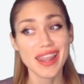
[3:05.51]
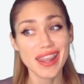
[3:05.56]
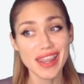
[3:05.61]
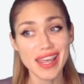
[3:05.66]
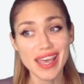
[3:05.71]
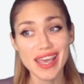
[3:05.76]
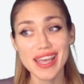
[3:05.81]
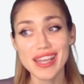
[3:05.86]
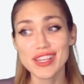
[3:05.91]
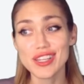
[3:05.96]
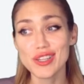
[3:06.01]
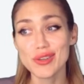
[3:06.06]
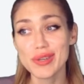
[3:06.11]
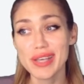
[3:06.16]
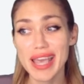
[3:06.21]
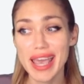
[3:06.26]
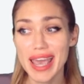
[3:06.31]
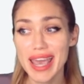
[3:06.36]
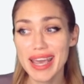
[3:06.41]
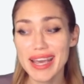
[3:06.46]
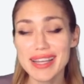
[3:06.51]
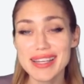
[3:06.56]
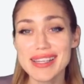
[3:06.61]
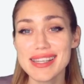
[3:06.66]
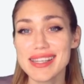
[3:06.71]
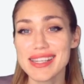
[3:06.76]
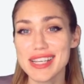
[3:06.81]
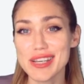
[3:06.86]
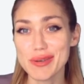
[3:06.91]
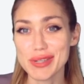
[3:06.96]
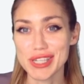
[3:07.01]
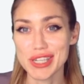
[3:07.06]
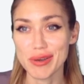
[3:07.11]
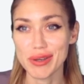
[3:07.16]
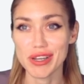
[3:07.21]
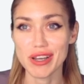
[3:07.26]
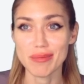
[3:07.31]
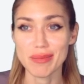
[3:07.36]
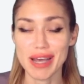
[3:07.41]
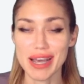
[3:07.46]
then you can see what's
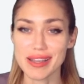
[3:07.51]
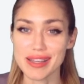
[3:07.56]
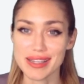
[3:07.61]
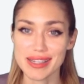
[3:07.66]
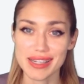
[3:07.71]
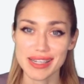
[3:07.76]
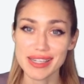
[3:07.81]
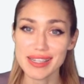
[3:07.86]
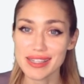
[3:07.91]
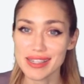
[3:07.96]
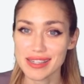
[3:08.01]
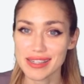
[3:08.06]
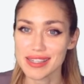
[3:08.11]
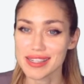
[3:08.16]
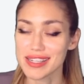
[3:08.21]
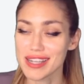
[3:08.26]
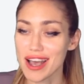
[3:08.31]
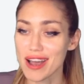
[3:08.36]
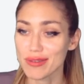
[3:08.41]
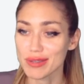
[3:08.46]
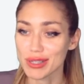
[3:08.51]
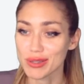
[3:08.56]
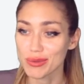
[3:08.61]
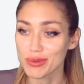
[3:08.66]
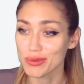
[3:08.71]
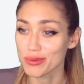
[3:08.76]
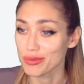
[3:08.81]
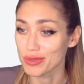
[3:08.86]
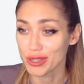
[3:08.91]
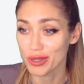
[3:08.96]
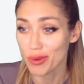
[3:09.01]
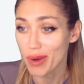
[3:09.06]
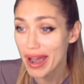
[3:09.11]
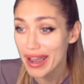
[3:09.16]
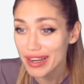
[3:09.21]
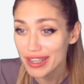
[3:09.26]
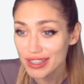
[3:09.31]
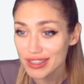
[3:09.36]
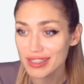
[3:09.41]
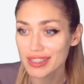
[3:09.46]
going on behind the scenes. This is not required
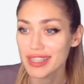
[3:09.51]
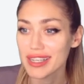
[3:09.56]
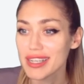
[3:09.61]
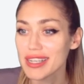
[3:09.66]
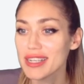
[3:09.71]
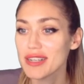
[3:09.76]
required.